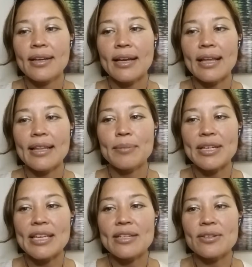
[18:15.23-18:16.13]
And then my
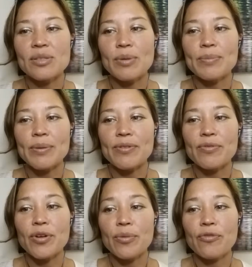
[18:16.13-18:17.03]
ketones bumped up from
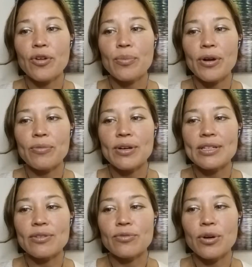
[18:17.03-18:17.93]
4.1
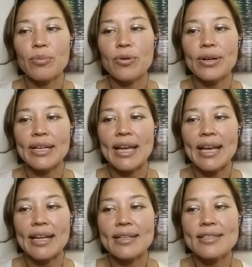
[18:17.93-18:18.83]
to
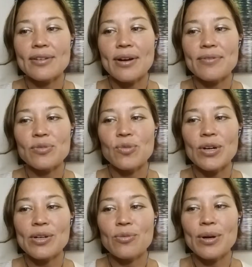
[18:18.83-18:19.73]
4.8. So I was
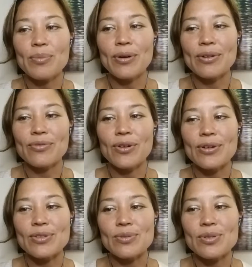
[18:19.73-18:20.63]
1 to
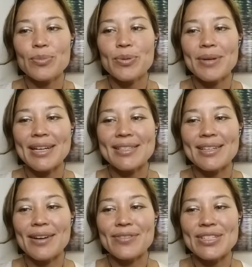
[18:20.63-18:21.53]
1.4, so super max
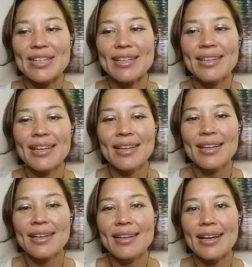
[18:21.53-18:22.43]
autophagy.
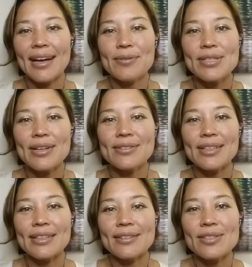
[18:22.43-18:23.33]
I was hungry
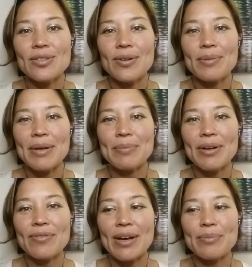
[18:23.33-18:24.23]
though, so I made my
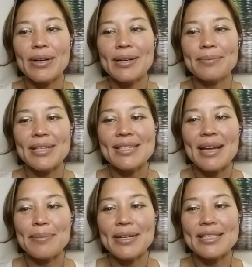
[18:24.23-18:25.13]
fat bomb. This
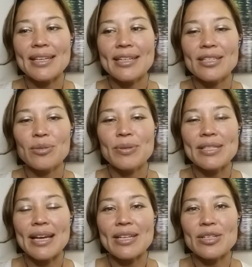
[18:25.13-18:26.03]
time I decided to do
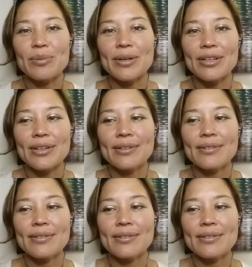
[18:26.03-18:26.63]
pistachio butter.